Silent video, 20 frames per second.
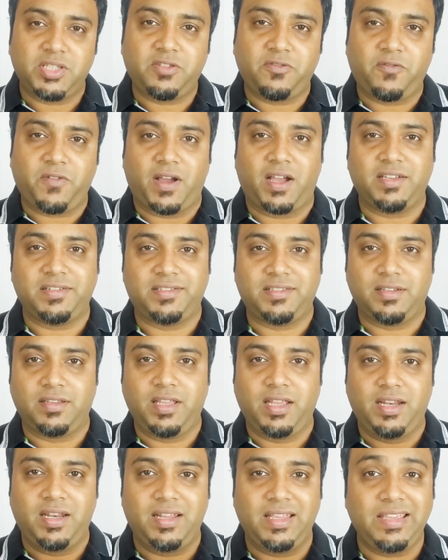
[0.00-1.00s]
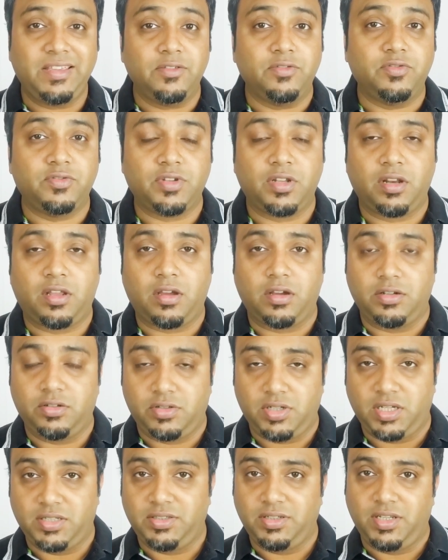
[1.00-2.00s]
faster than the usual
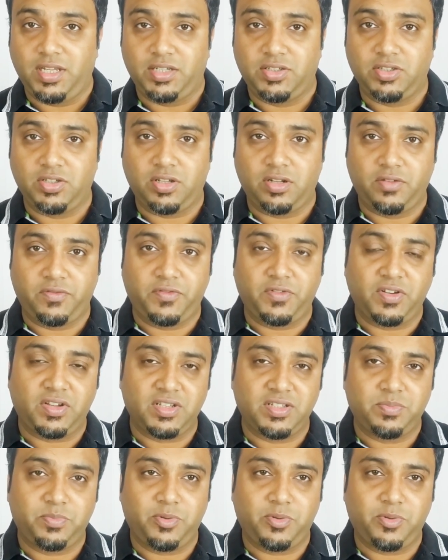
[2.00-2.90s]
contrast detection autofocus